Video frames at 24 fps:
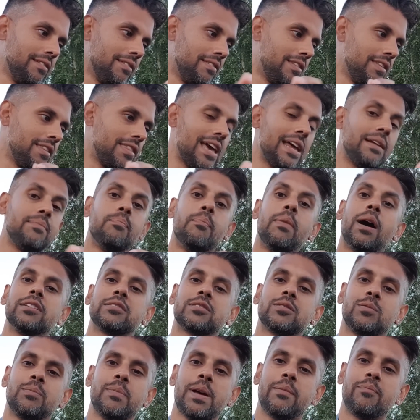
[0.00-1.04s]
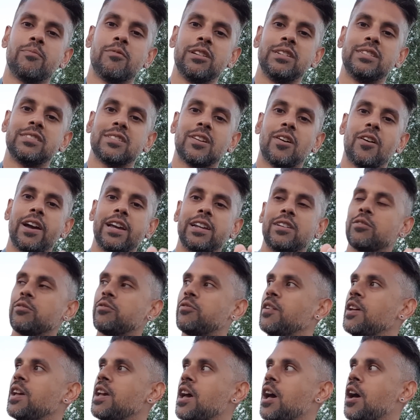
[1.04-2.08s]
then muscle memory side
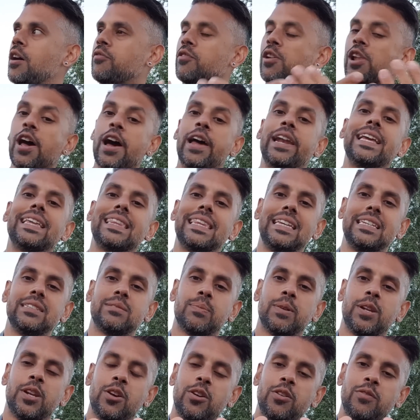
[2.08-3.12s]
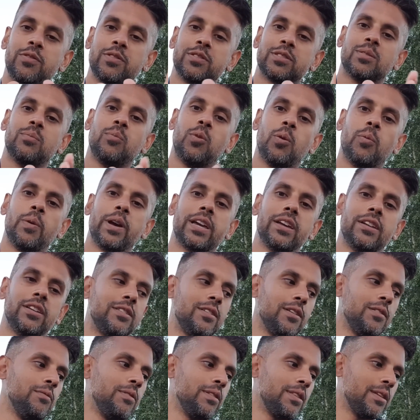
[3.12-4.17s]
of learning these maneuvers and what we're going to
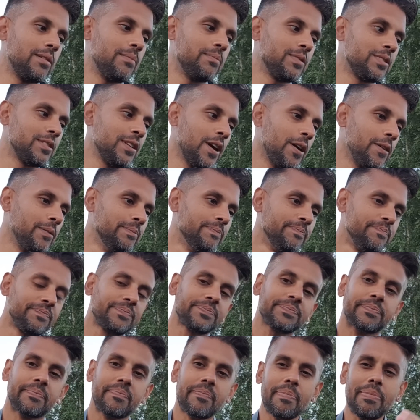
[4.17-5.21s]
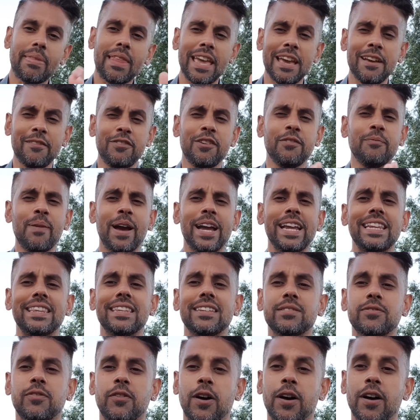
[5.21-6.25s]
do with them. So if you've made it
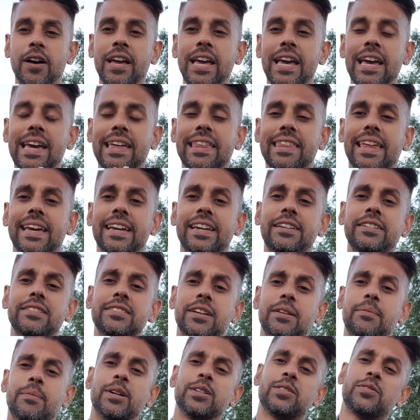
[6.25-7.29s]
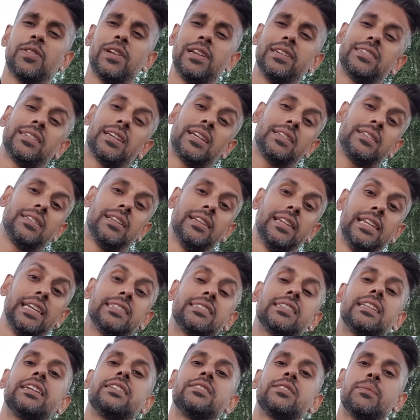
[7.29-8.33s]
this far, thank you so much for
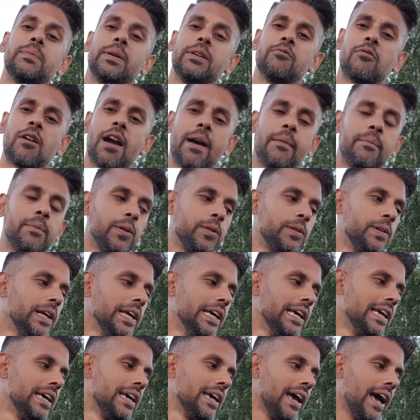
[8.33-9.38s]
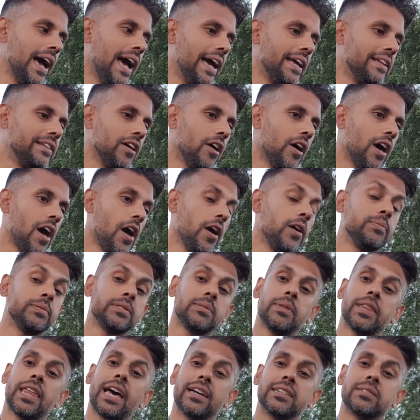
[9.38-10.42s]
listening to me ramble. And I hope
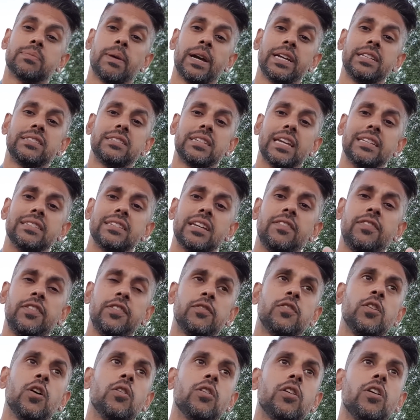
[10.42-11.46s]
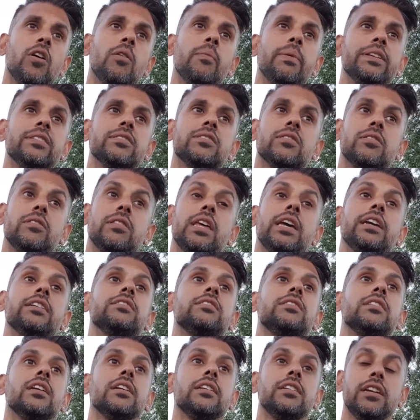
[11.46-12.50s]
some of that has made sense. If you've got comments on
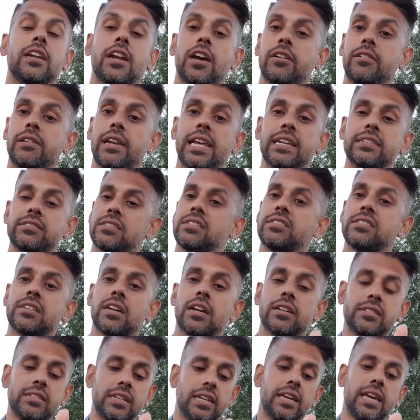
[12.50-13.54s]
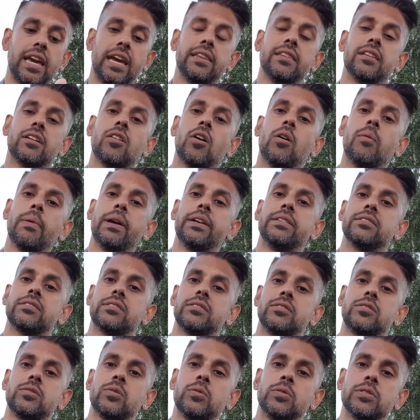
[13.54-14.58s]
this, you know, let's discuss it. Get in the comments
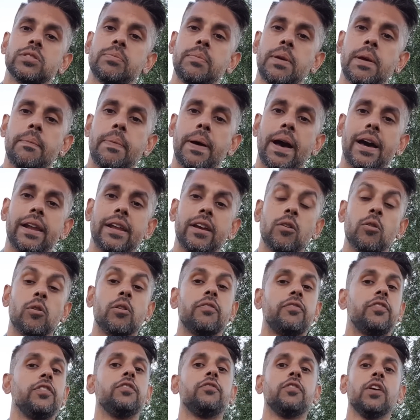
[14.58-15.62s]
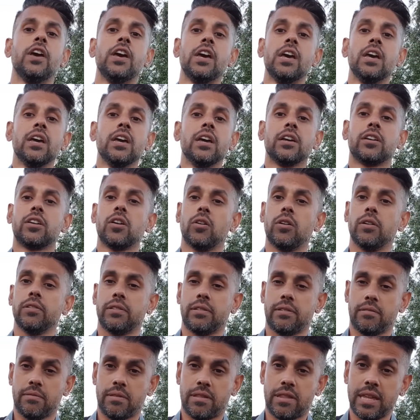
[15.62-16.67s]
and talk to me about it. Or if you've got
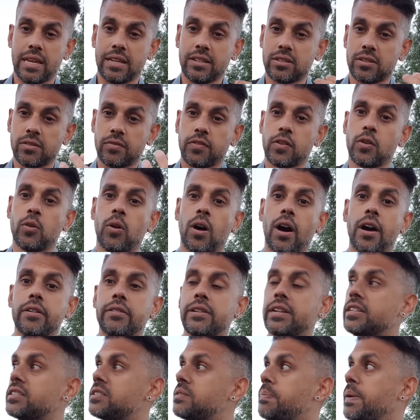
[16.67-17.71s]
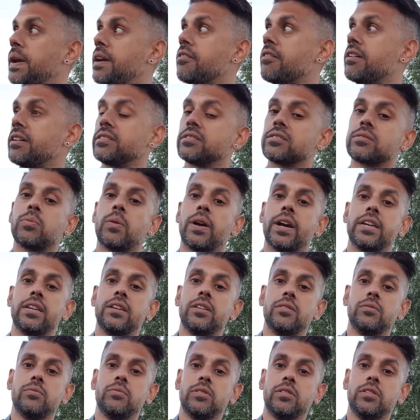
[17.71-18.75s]
things of your own experience where
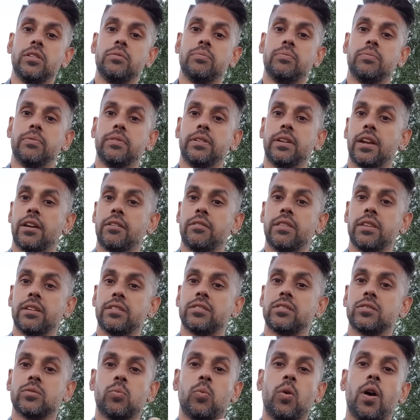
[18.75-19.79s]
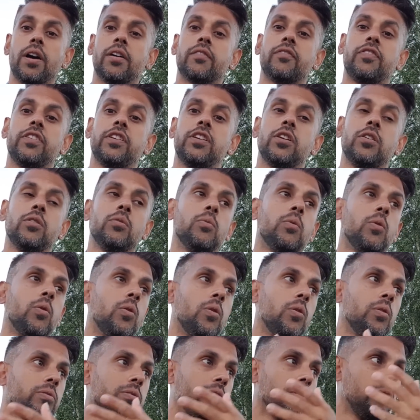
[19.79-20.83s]
you know this has worked for you,
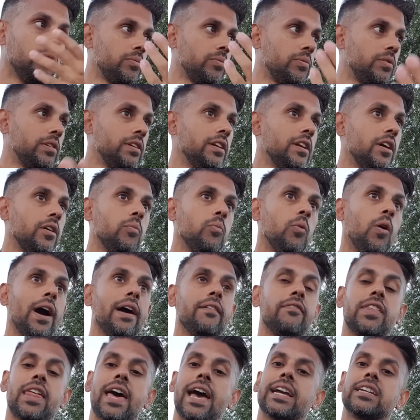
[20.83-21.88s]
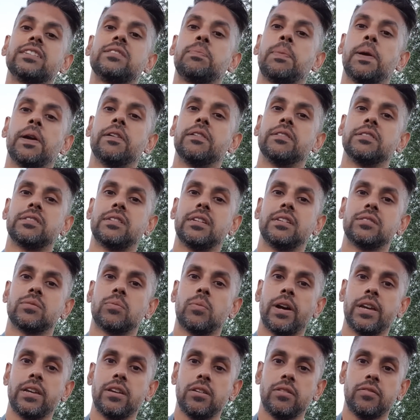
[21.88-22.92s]
or you know, whatever that experience is
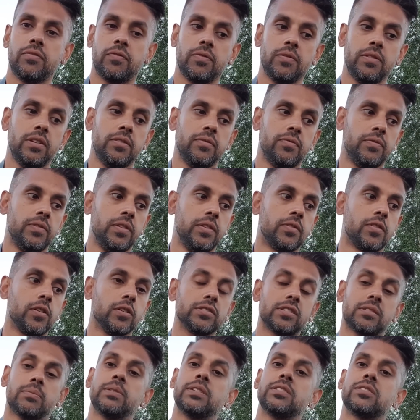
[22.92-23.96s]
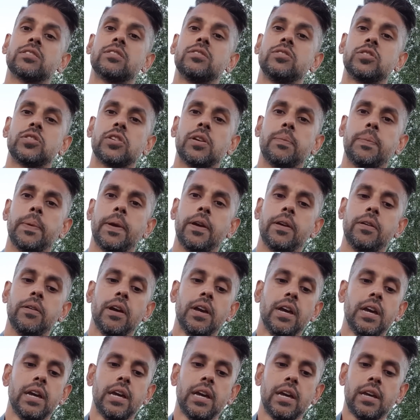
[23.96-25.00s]
where you've got something to contribute,
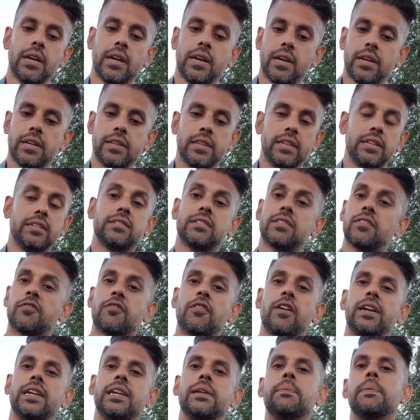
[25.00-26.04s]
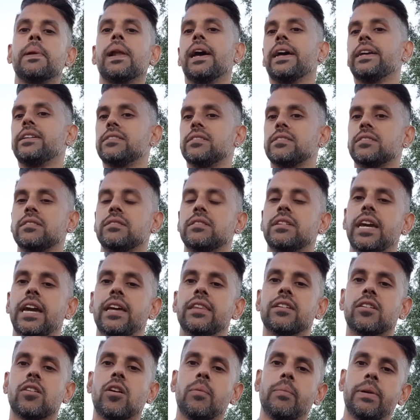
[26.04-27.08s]
this is a friendly place. Get
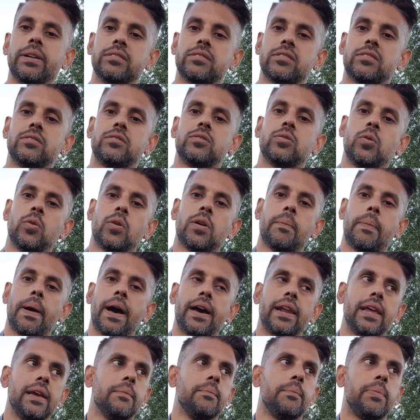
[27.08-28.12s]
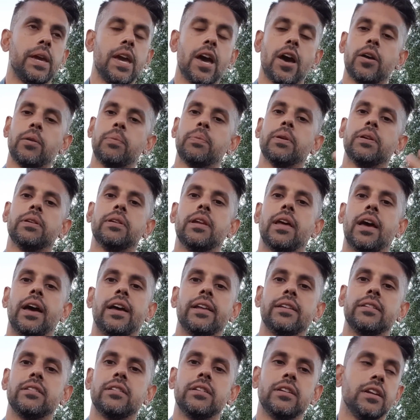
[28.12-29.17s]
in the comments and talk about it and be open.
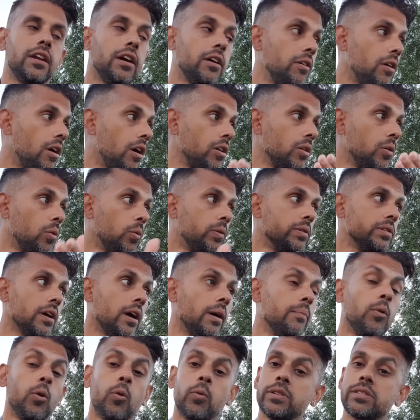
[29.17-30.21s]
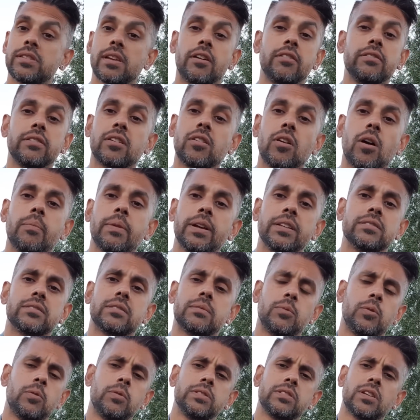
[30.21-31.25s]
And you know, I'm always there in the comments.
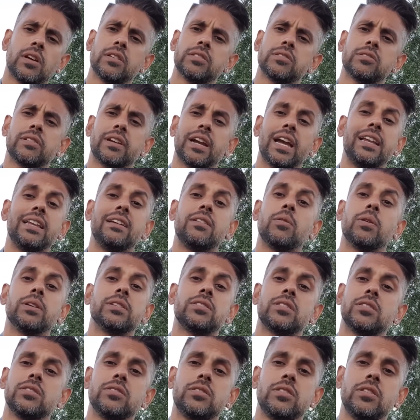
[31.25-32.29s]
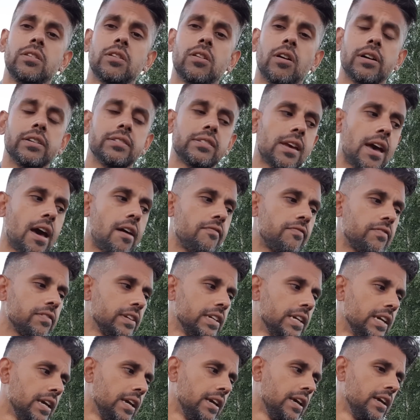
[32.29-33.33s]
I'm always answering any questions you guys have.
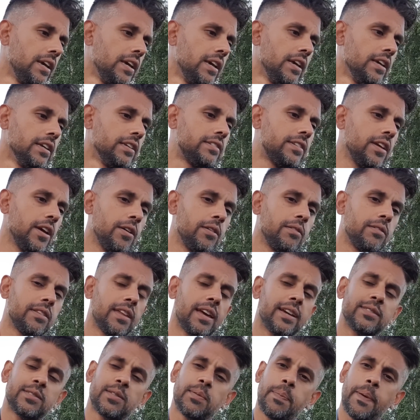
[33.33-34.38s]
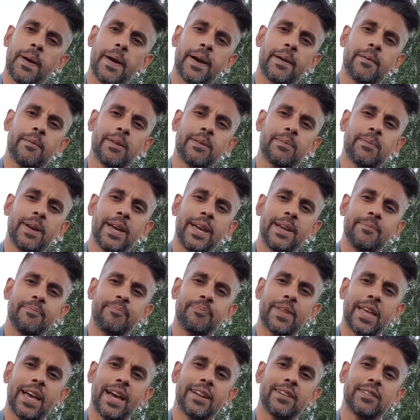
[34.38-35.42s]
So thanks for bearing with me,
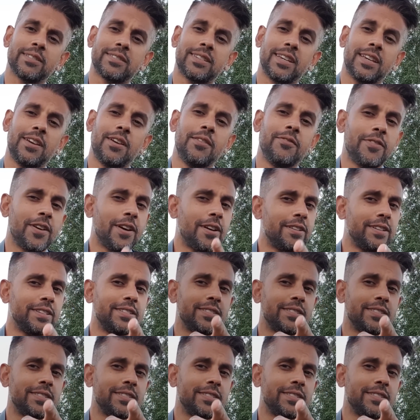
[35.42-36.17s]
and I'll see you very